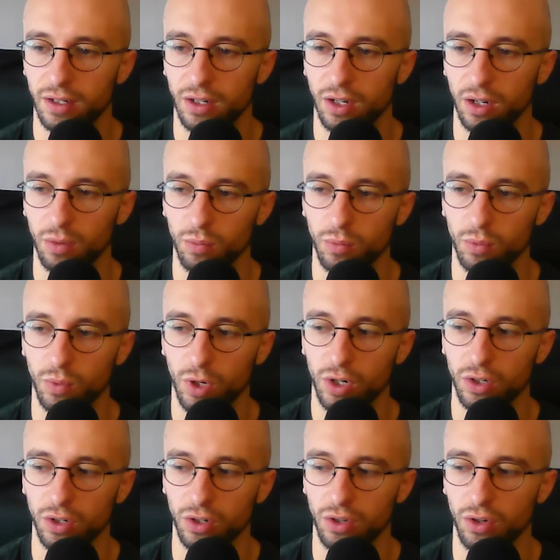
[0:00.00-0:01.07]
I work
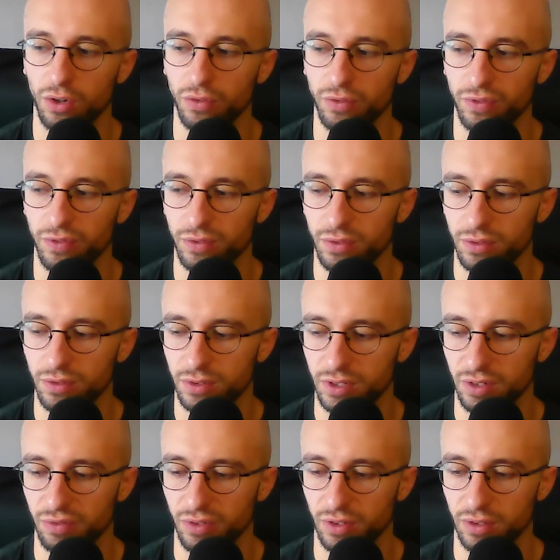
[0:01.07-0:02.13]
on a lot of
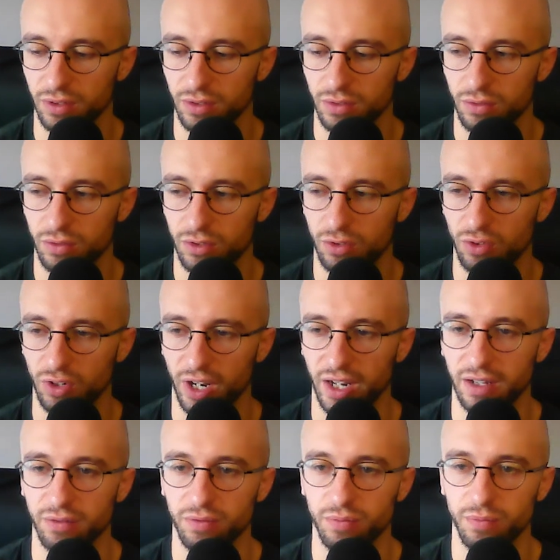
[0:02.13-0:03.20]
different
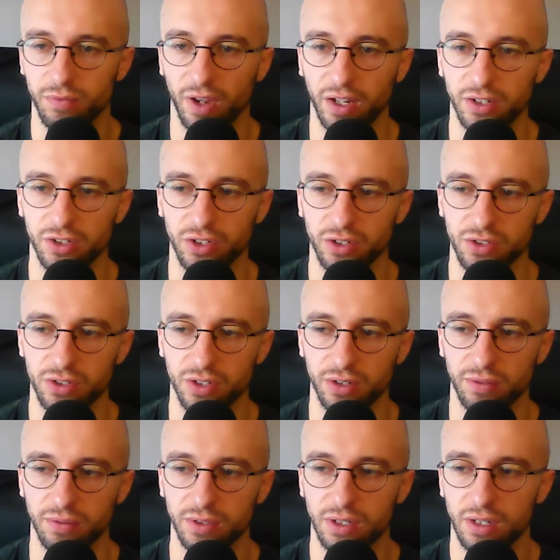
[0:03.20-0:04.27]
creative ventures
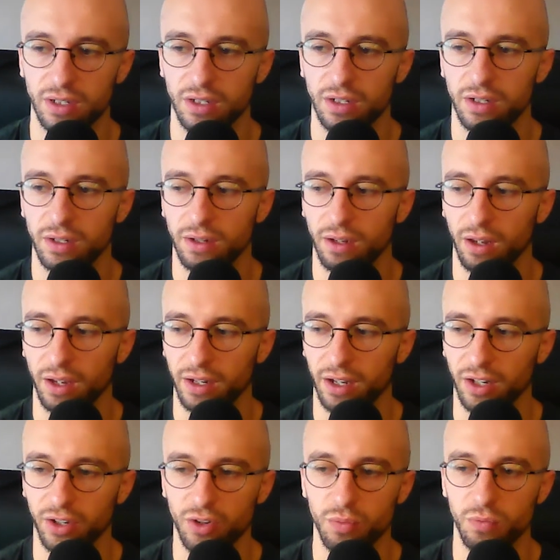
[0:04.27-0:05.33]
and, like, I
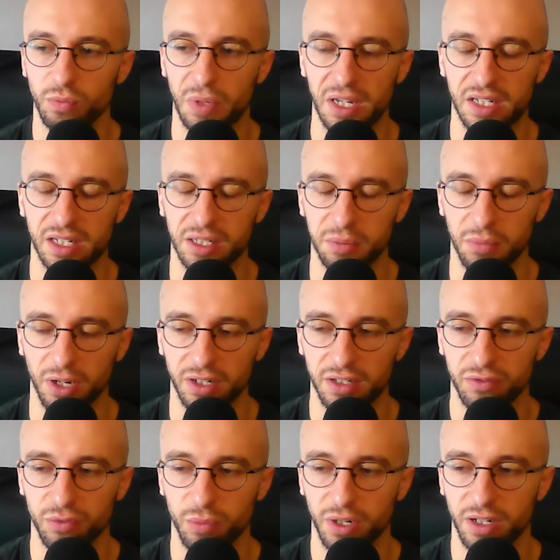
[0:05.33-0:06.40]
don't make any money
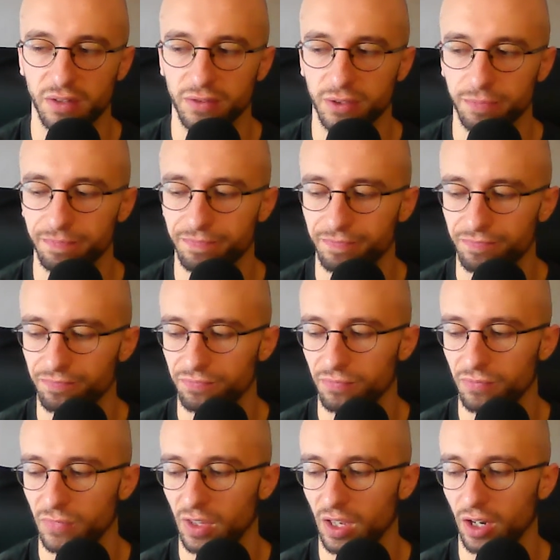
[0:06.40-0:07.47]
from any of them.
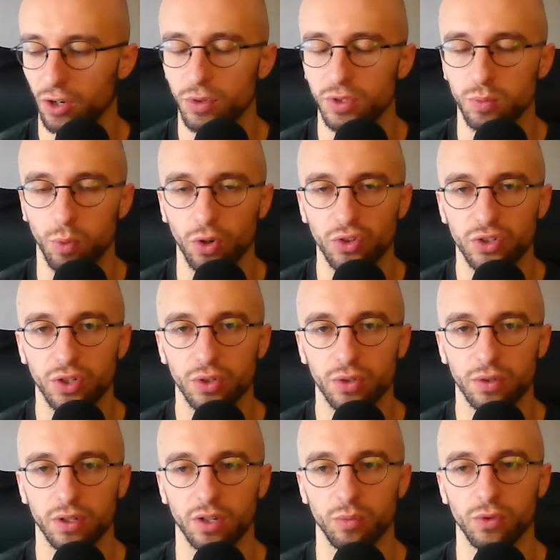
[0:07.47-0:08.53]
And I always want to.
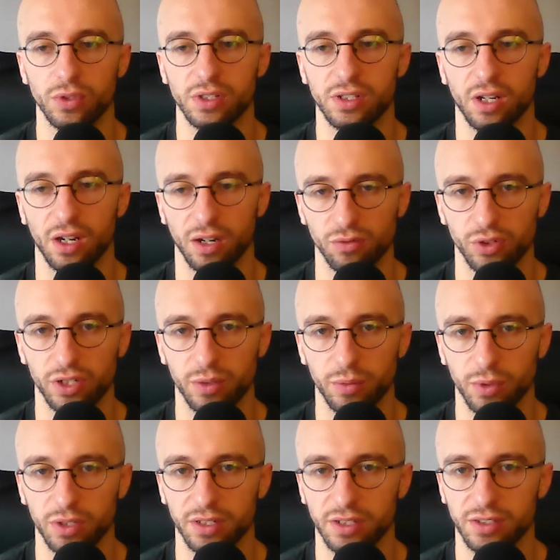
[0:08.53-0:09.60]
And I'm always like, I really
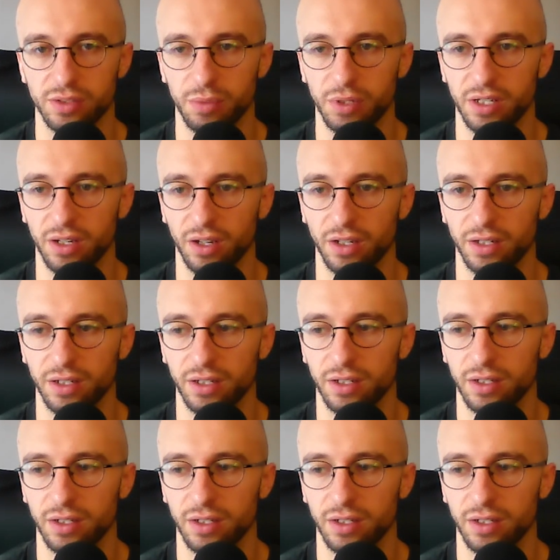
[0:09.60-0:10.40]
want this to be, like,